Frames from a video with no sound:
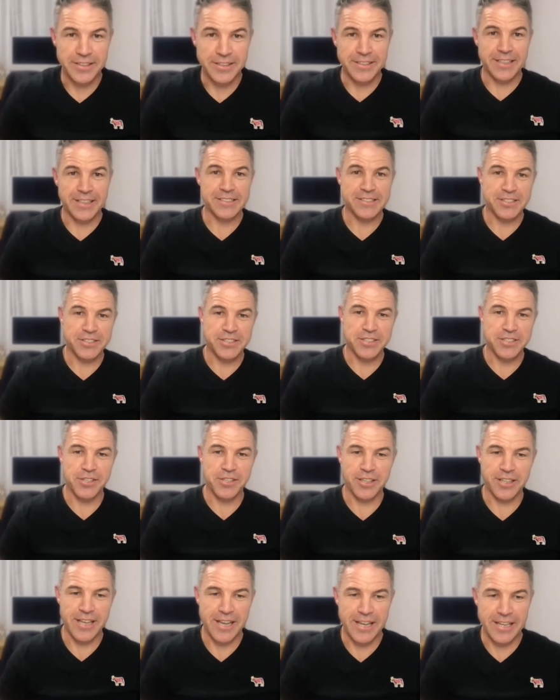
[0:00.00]
Nice to see
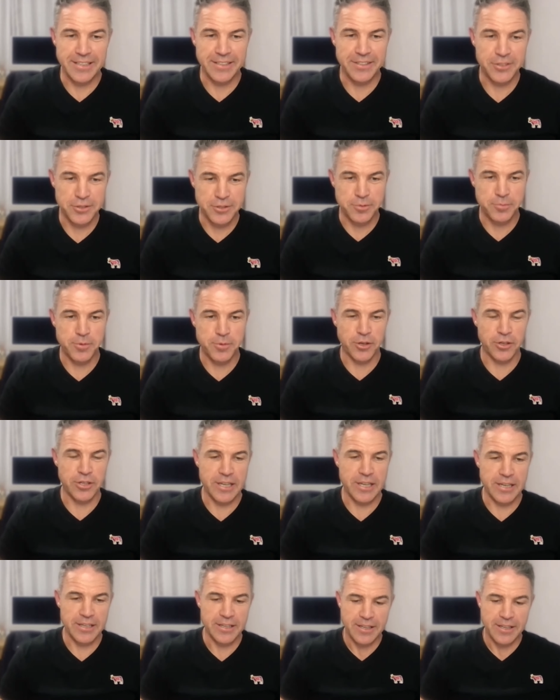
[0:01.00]
you again. Good to be on
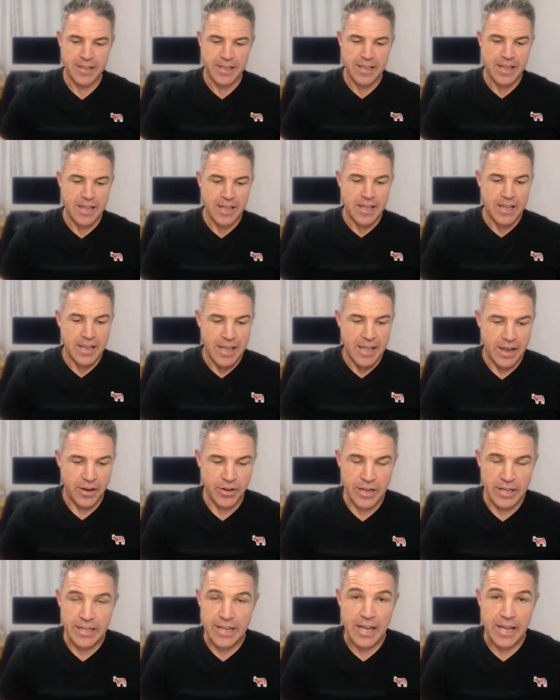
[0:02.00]
here.
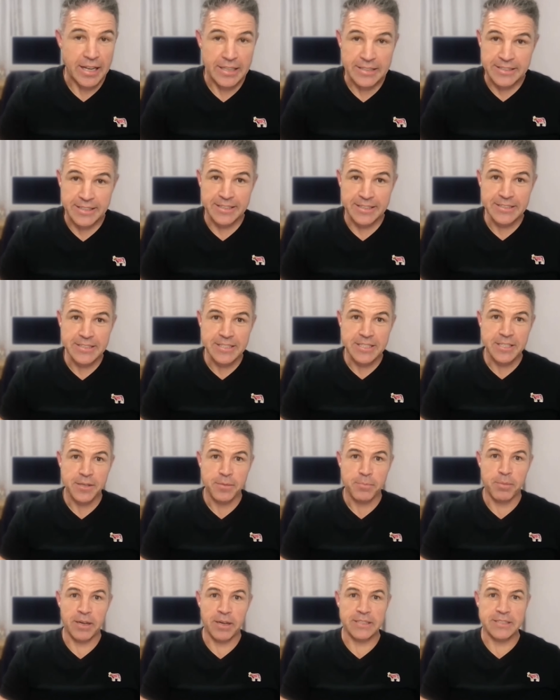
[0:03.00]
Harry, I didn't,
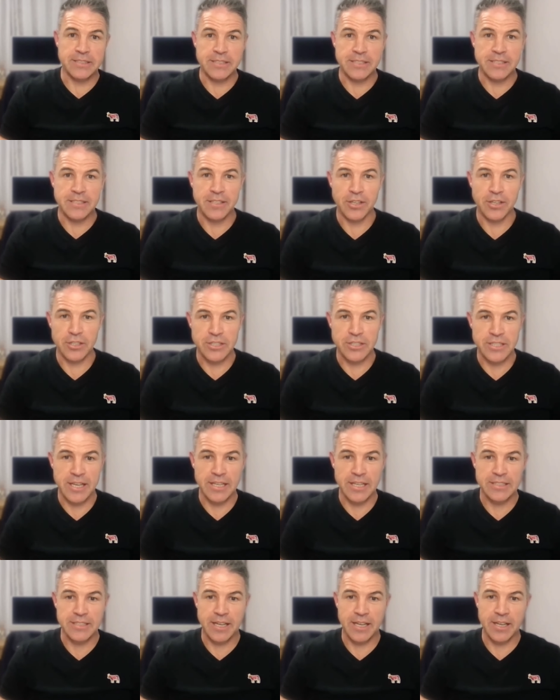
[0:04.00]
but last
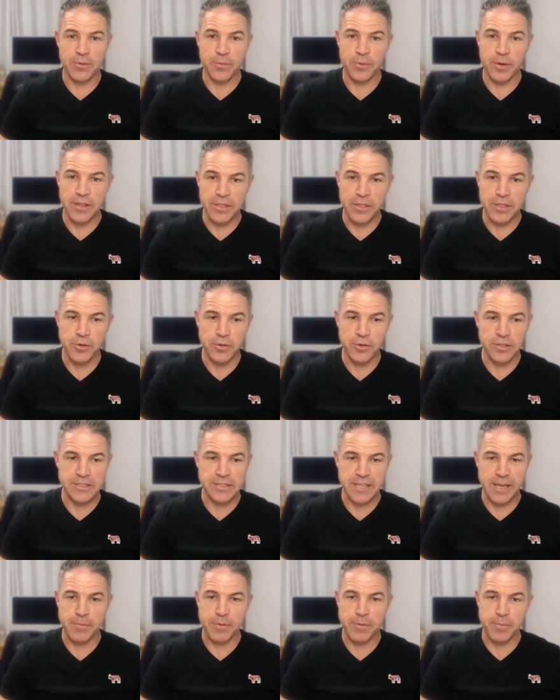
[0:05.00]
night I went through the
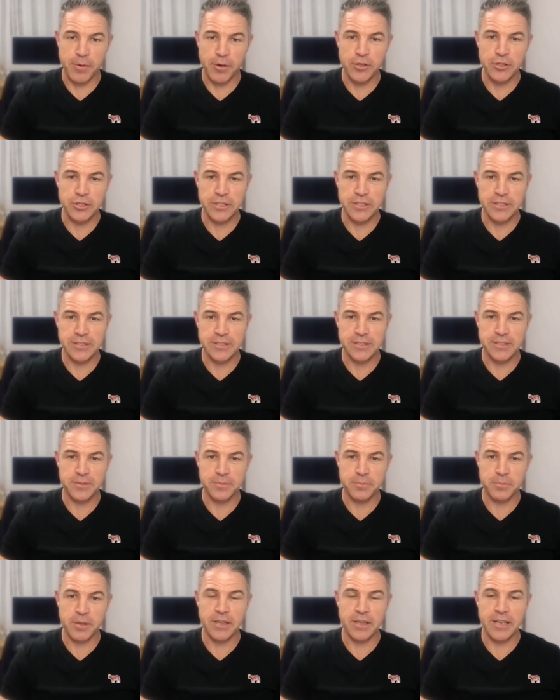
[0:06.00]
same emotions.
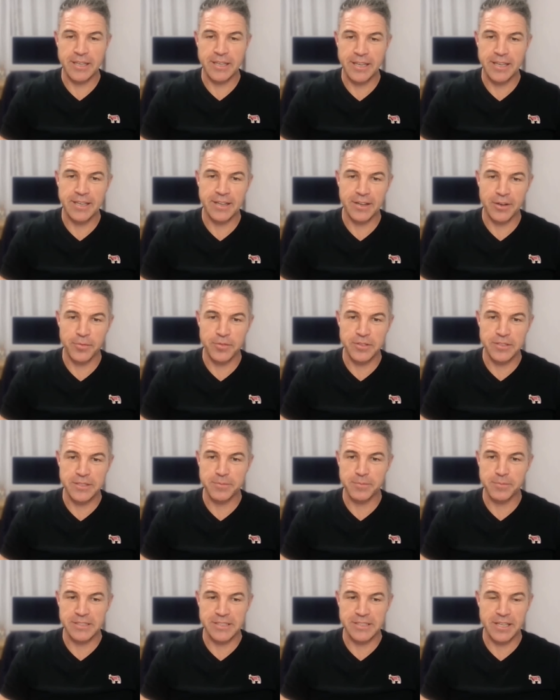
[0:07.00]
Being a kicker,
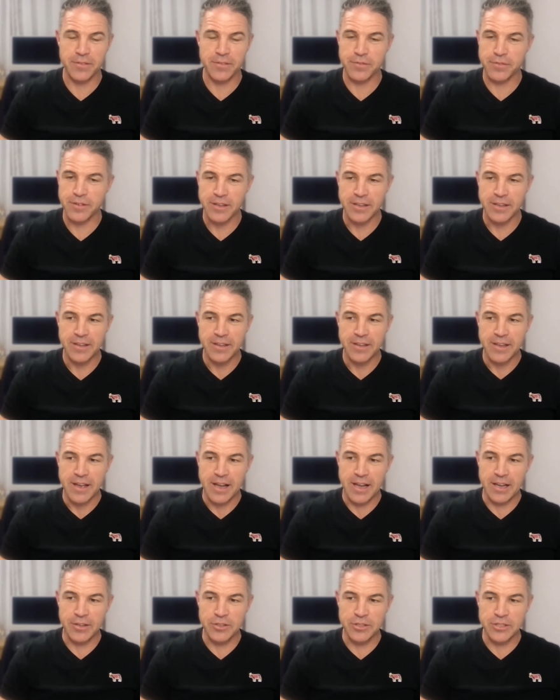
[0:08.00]
obviously myself,
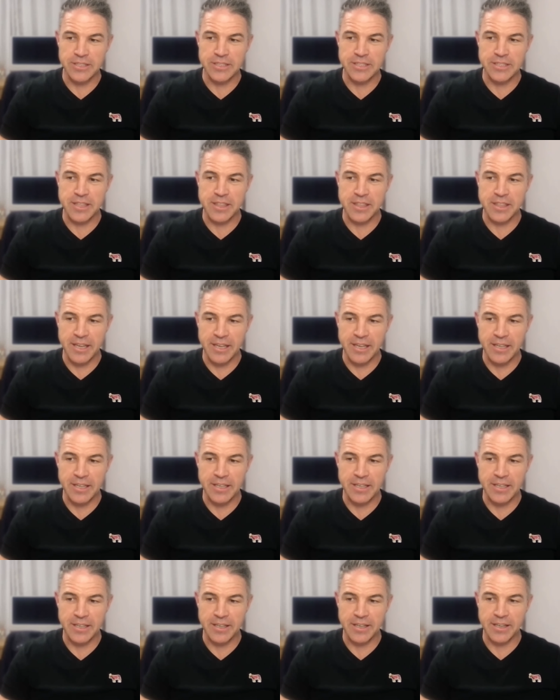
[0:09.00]
I could just
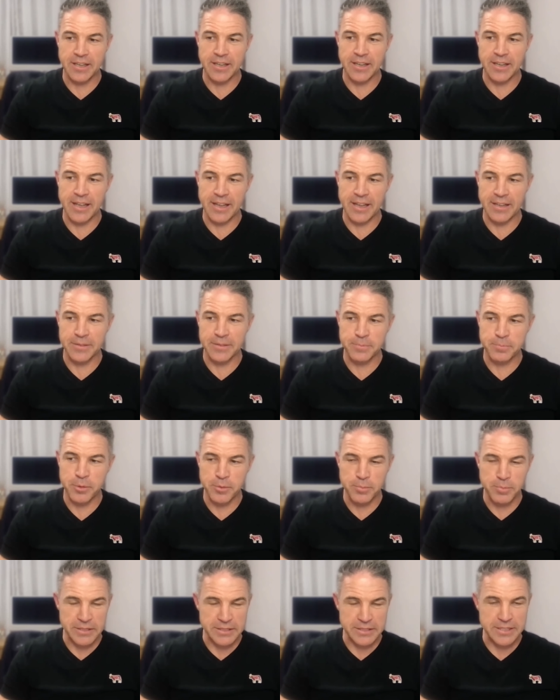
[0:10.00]
think and
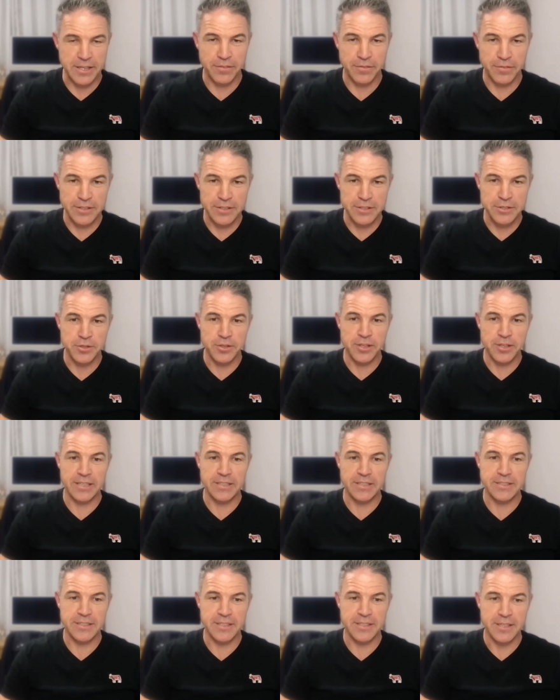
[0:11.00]
put myself into
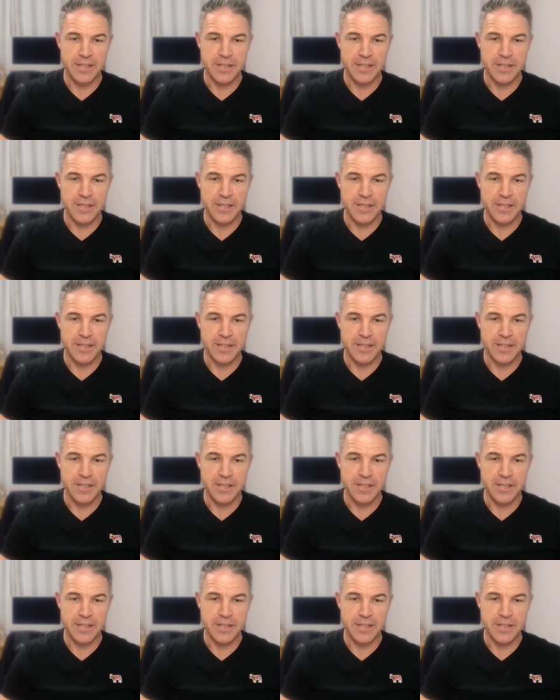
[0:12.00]
that